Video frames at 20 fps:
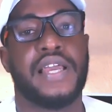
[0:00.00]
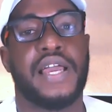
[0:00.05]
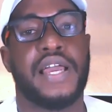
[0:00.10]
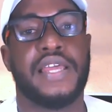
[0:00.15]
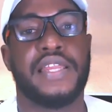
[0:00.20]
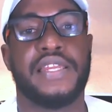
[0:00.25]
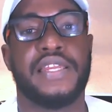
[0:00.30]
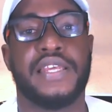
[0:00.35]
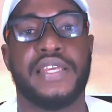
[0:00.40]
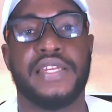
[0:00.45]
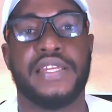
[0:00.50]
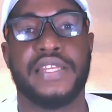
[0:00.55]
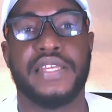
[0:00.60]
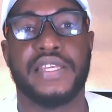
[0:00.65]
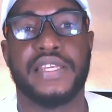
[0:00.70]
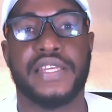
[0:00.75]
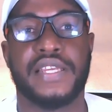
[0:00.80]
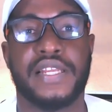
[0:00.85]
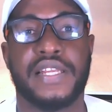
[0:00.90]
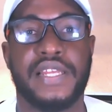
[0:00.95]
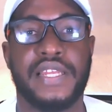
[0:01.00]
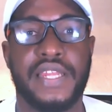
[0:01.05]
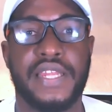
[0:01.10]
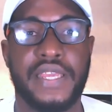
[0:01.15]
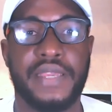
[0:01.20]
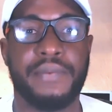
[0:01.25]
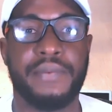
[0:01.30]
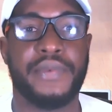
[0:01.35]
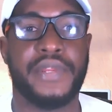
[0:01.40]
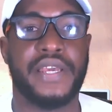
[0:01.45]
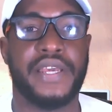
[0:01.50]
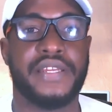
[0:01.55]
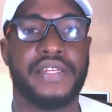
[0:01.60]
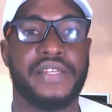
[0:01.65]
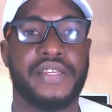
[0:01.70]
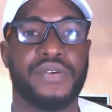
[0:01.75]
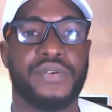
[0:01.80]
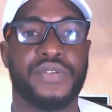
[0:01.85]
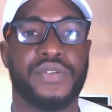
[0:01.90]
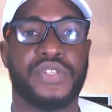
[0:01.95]
and then they claim that
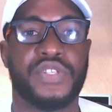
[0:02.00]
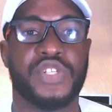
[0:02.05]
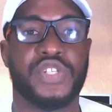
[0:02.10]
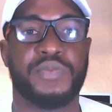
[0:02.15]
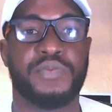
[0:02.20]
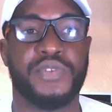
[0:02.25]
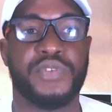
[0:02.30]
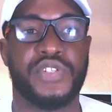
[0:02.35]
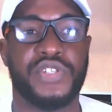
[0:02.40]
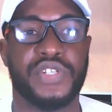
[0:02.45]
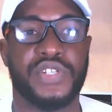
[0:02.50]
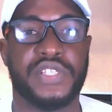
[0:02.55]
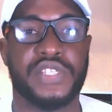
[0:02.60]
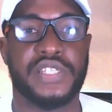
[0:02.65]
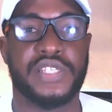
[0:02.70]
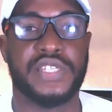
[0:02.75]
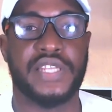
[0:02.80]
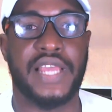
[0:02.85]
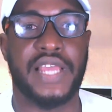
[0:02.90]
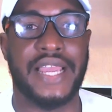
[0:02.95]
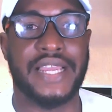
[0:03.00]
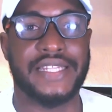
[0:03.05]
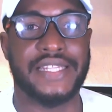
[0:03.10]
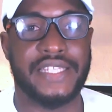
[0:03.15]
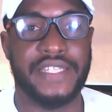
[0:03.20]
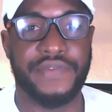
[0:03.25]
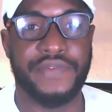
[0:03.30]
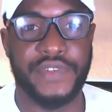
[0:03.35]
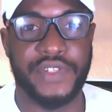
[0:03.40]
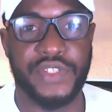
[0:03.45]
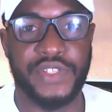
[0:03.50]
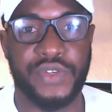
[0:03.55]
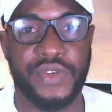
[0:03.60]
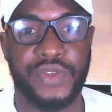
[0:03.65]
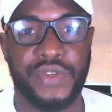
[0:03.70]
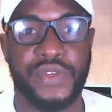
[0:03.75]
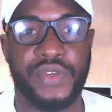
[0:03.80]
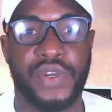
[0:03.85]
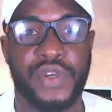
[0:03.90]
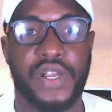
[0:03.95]
there was suspicious activity
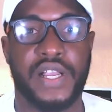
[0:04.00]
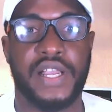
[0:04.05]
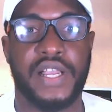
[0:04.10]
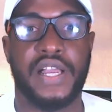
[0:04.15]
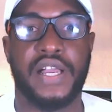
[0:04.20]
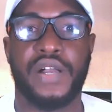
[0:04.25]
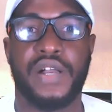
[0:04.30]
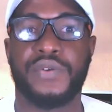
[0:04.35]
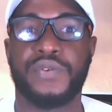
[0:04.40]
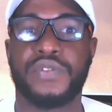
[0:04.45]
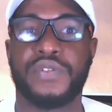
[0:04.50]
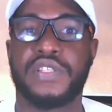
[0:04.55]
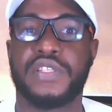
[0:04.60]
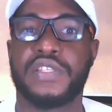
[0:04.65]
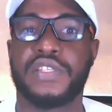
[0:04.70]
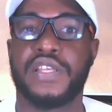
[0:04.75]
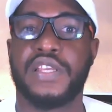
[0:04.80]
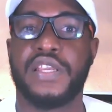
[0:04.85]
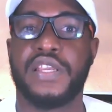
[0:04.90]
on your account.